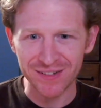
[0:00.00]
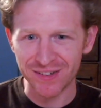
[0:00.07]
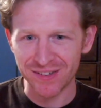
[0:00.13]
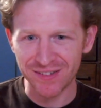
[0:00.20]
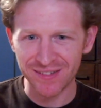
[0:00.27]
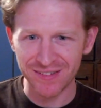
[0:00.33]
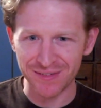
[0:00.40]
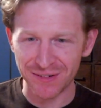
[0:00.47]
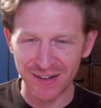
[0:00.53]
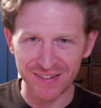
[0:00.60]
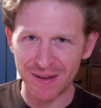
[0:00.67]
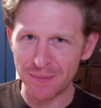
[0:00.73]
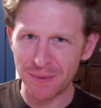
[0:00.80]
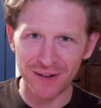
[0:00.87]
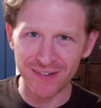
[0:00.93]
just when I
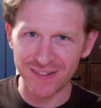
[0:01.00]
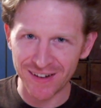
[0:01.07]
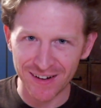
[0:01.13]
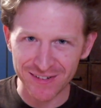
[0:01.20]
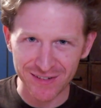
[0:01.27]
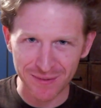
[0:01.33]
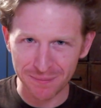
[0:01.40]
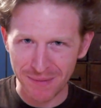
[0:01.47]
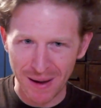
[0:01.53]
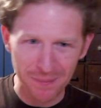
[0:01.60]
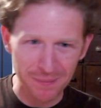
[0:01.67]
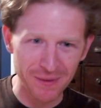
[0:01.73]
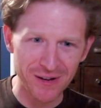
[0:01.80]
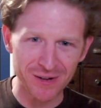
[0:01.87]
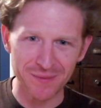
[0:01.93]
say Polygon, just
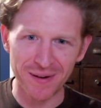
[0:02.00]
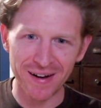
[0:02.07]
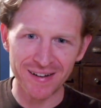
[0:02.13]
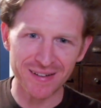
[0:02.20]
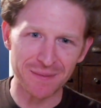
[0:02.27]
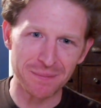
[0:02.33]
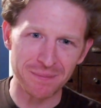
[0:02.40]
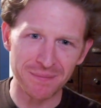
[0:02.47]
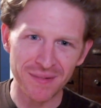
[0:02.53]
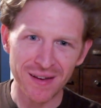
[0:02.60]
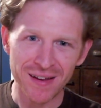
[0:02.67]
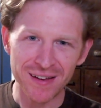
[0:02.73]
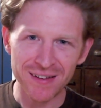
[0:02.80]
map it in your mind to,